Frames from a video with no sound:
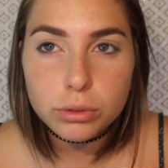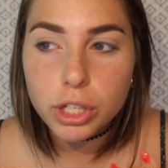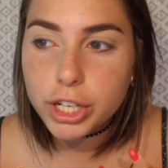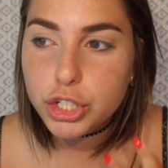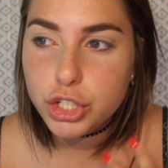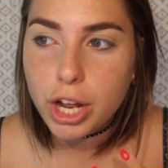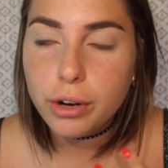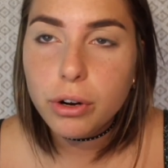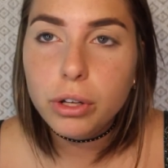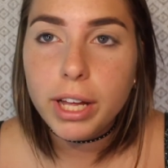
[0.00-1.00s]
look in
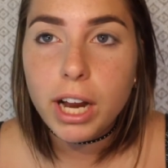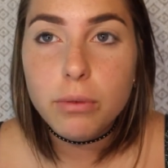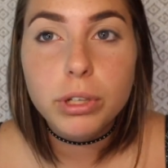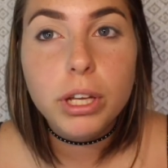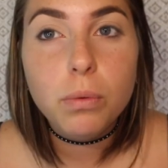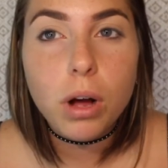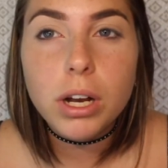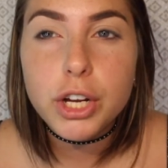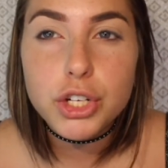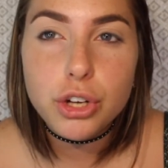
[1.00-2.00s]
general and I really
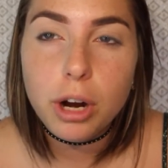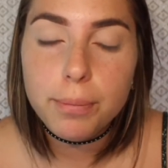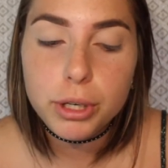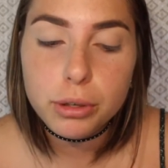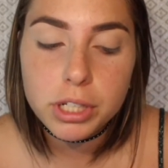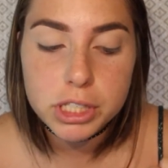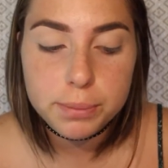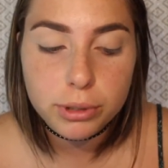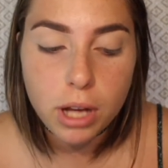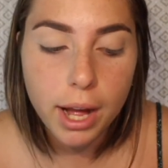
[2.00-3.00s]
want a sharp and
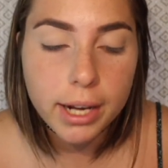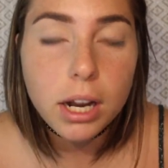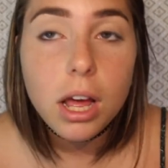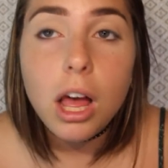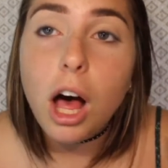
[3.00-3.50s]
crisp line,